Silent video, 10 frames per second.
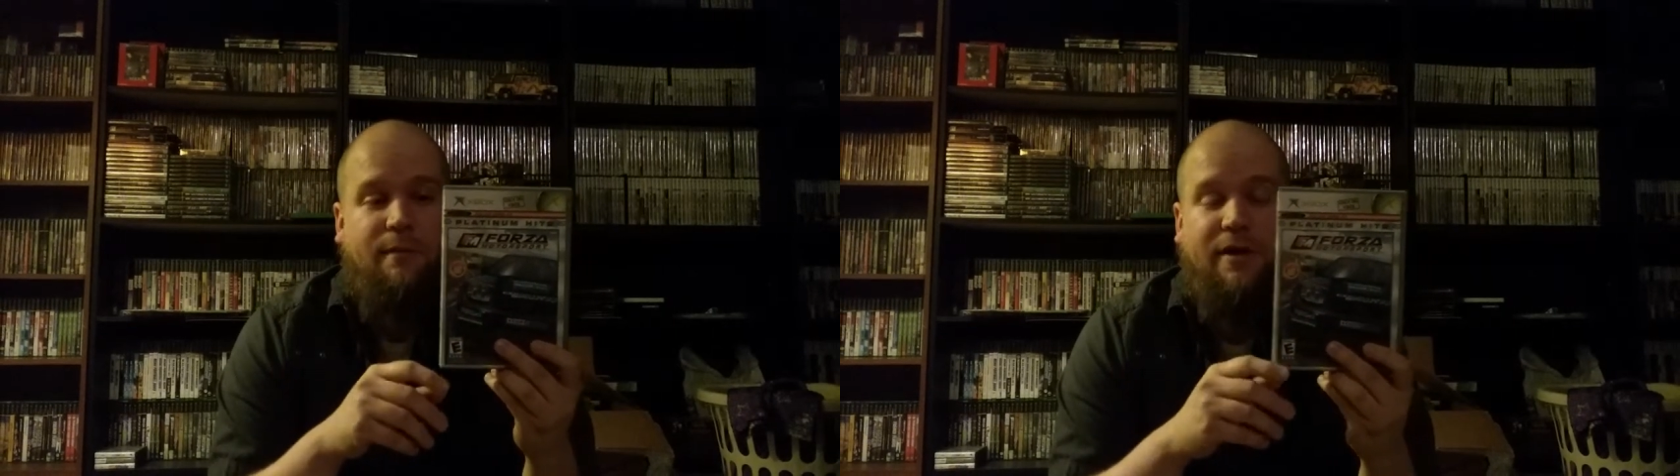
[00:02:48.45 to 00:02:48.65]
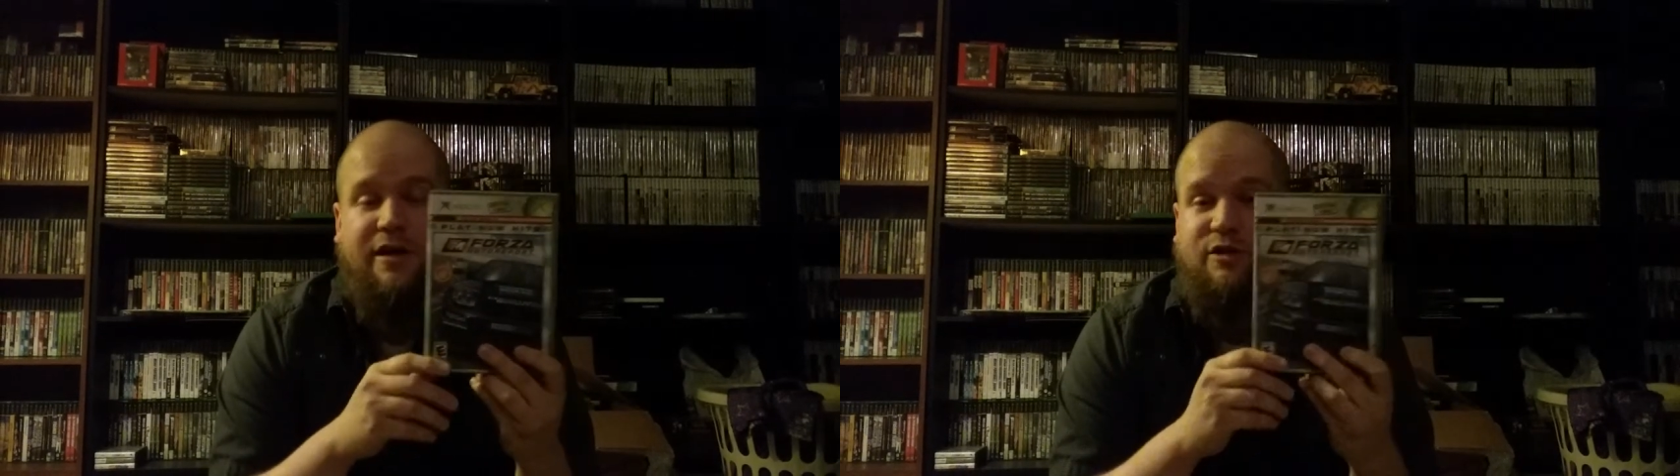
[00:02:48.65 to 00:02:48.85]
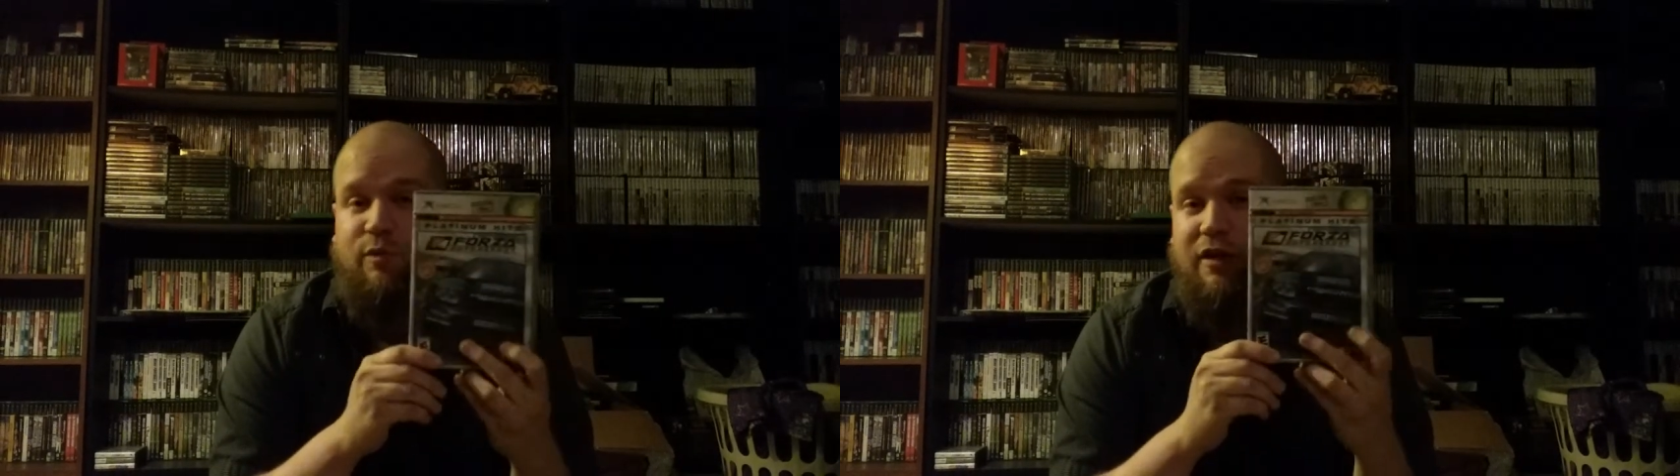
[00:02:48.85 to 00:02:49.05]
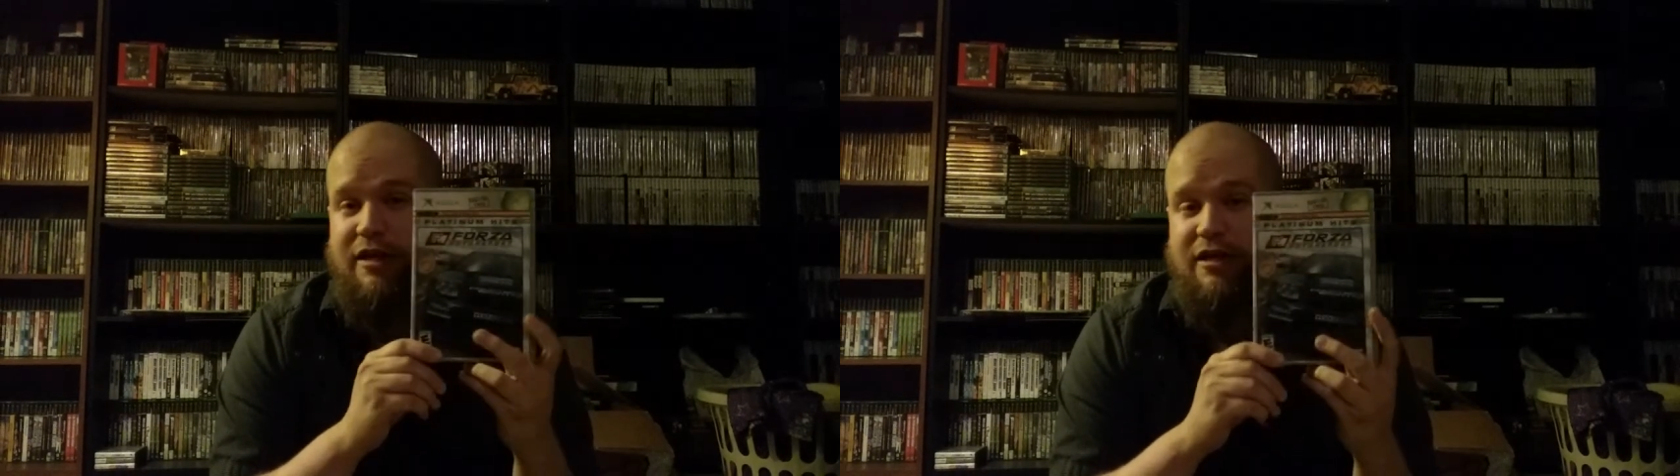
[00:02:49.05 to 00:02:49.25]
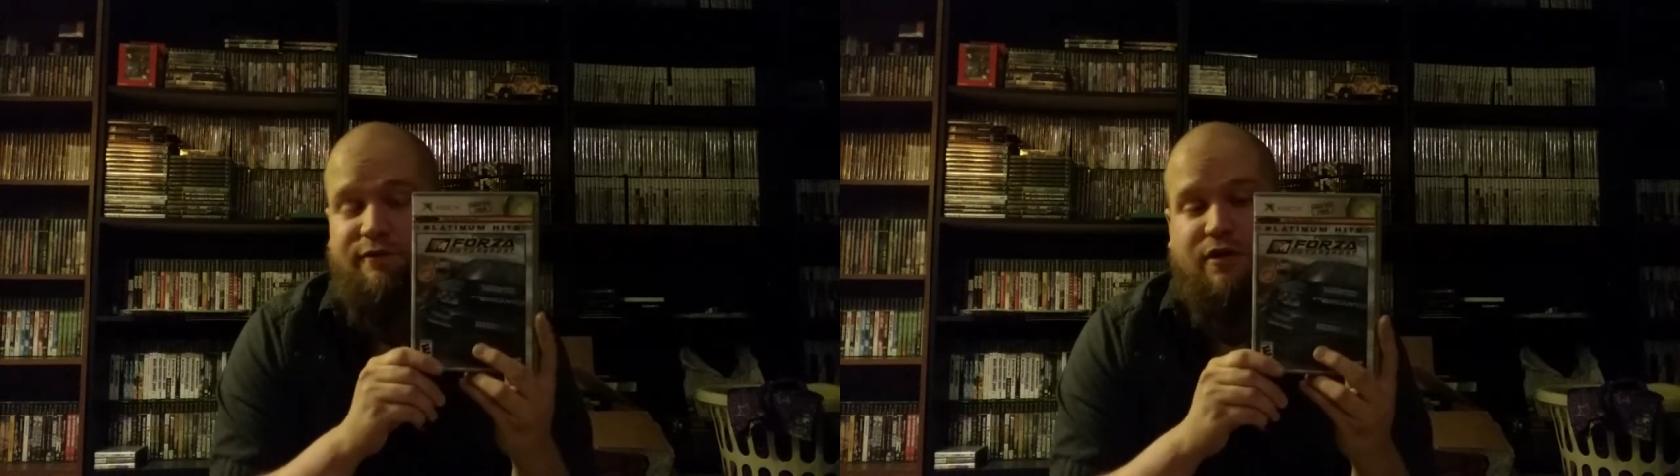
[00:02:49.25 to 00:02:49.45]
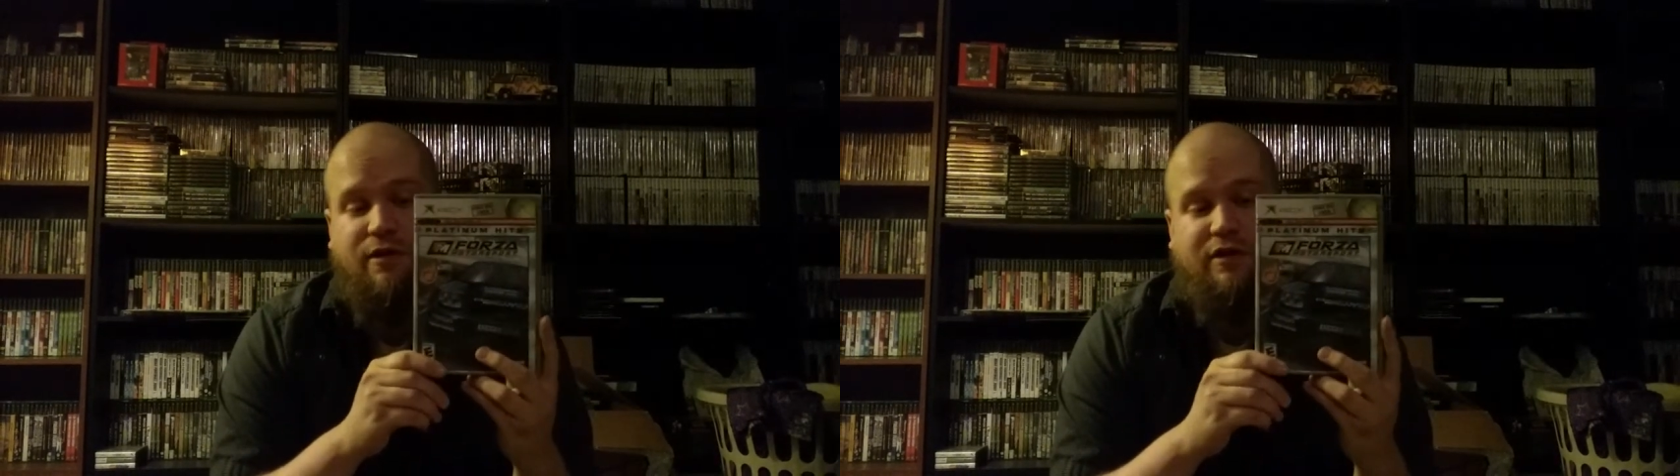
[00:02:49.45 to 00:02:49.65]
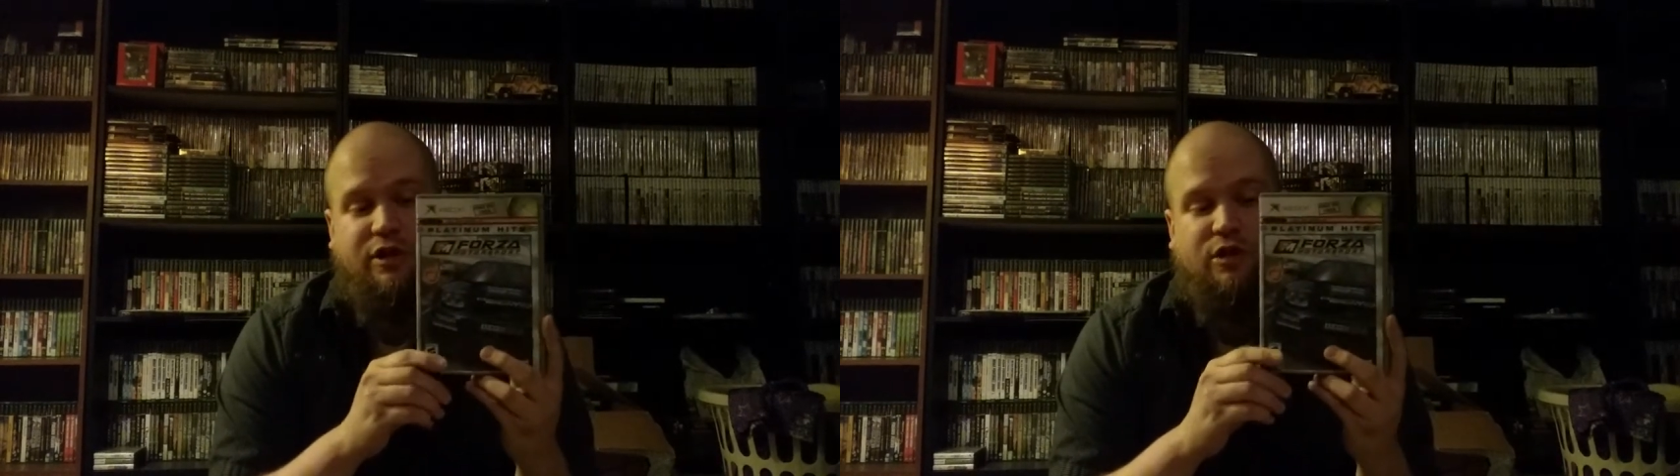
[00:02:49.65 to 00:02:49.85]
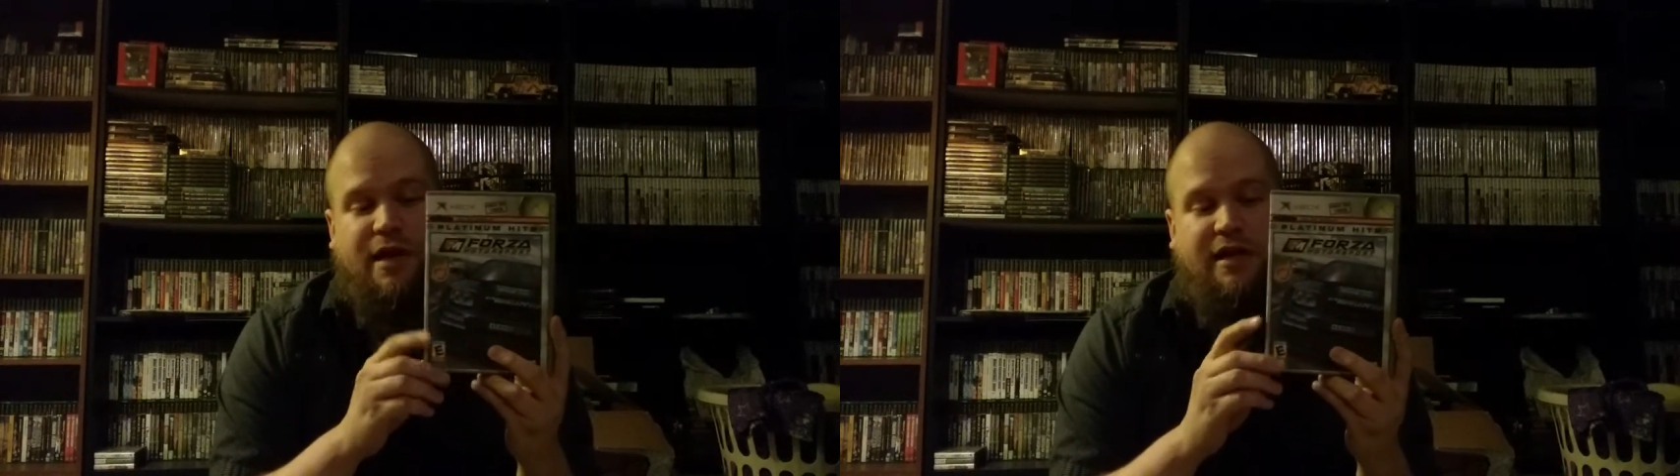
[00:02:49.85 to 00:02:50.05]
but it's really difficult to
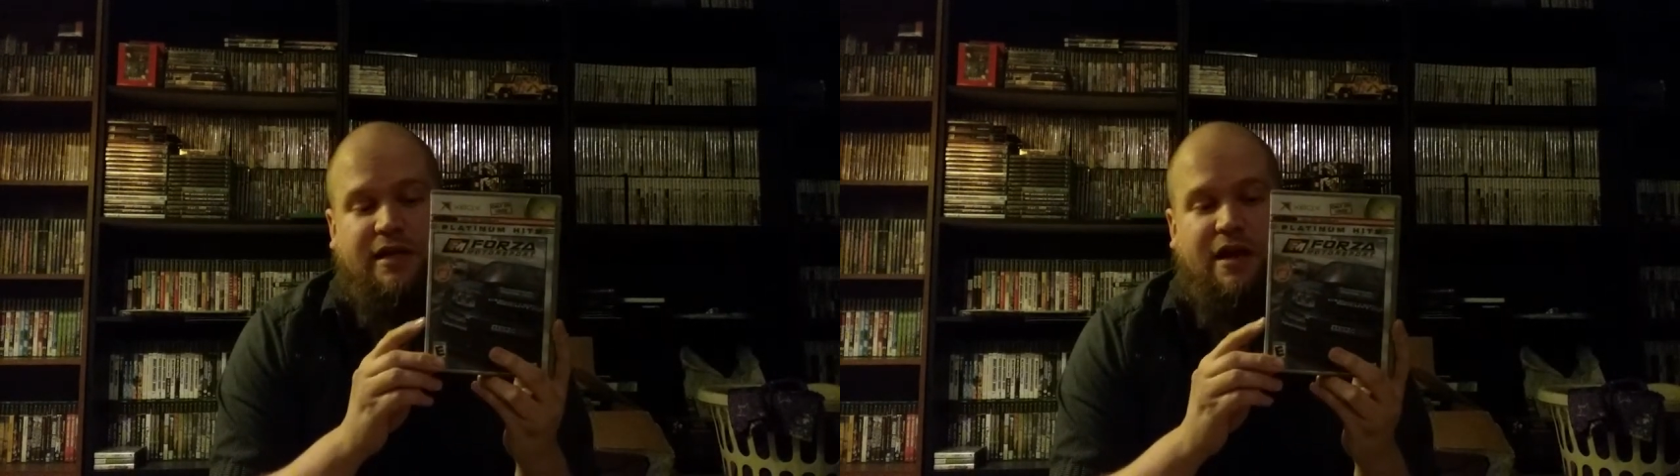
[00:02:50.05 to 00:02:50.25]
track